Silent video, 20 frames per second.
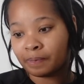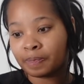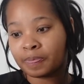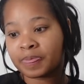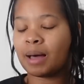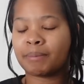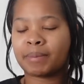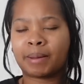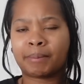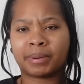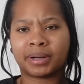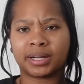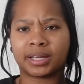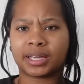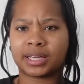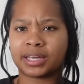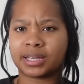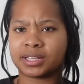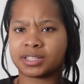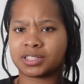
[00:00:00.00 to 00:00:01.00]
I'm not about to
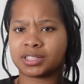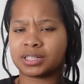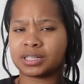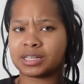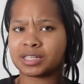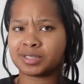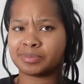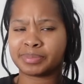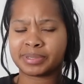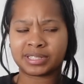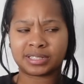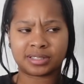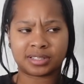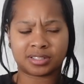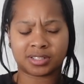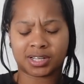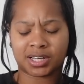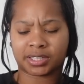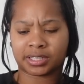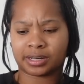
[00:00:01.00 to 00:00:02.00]
get into his
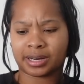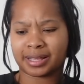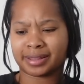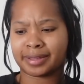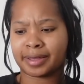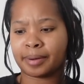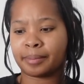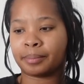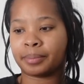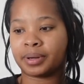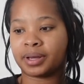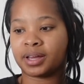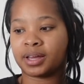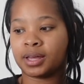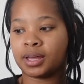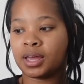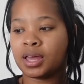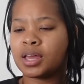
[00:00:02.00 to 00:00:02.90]
business and anything like that, but